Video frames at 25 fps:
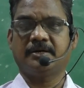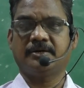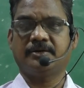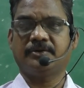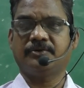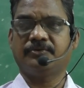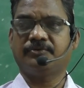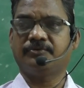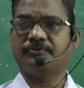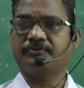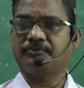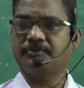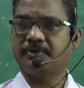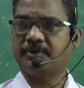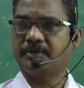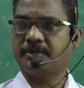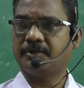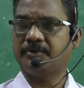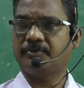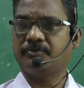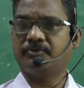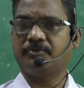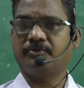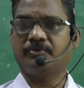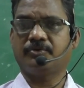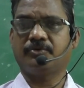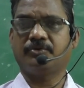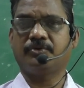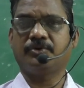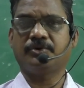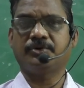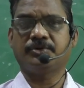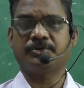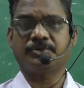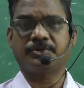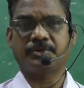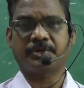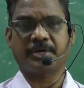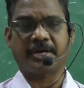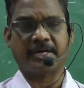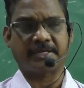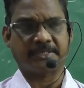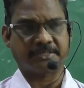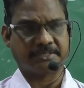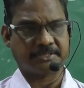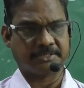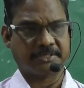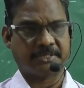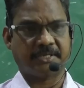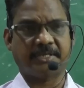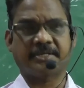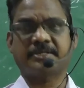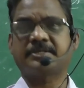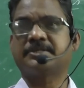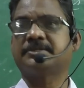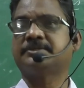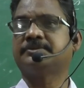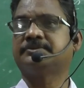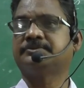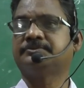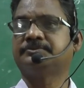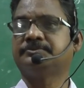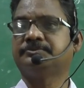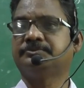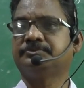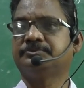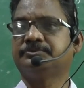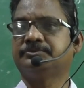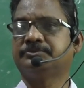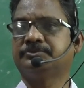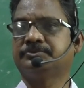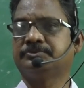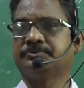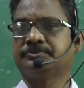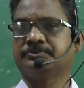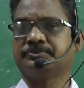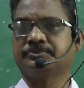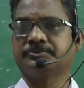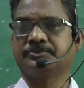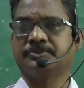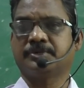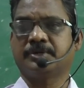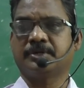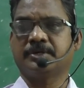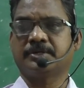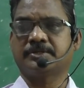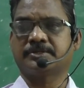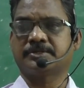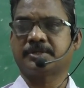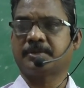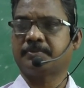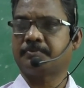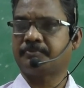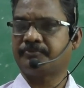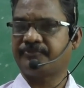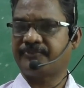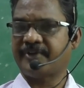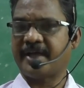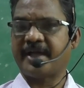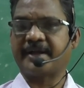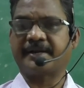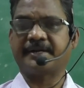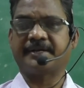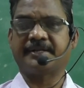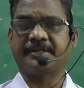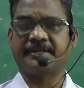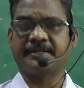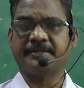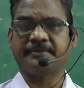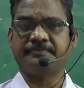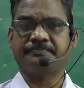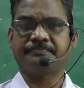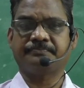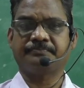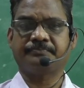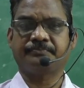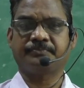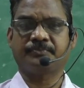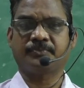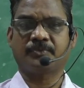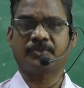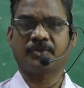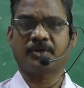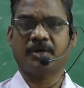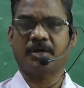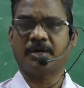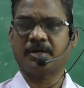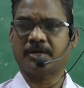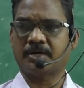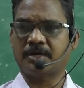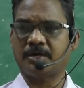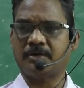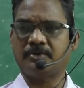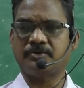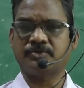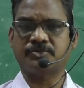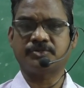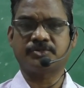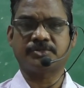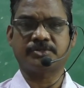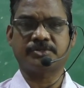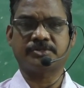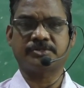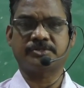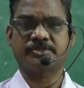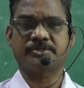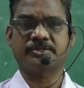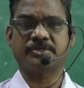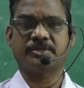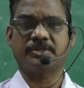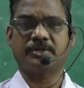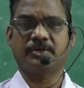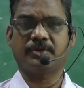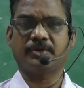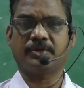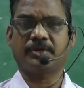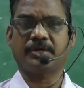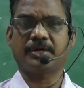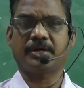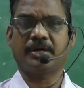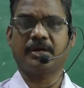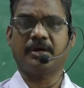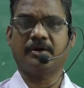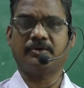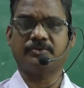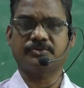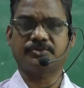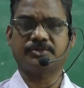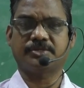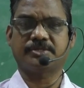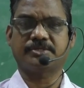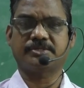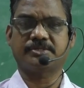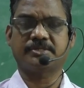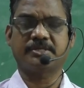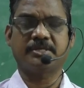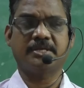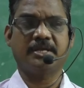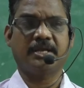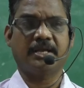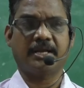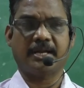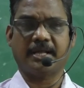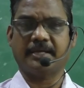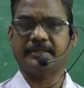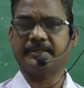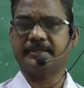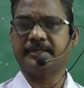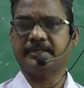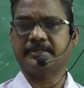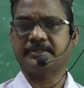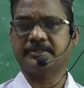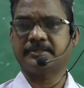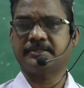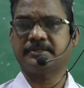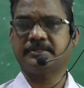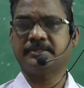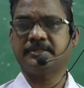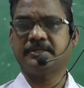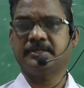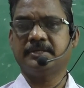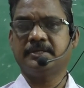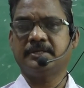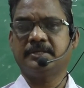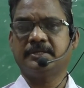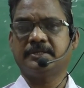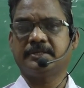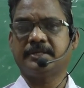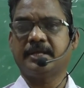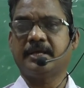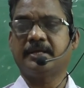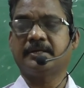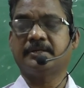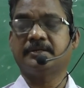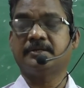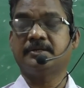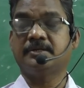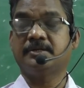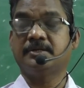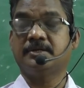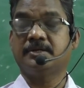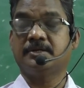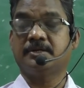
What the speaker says: if we going to construct some factory or housings, okay, houses like that, then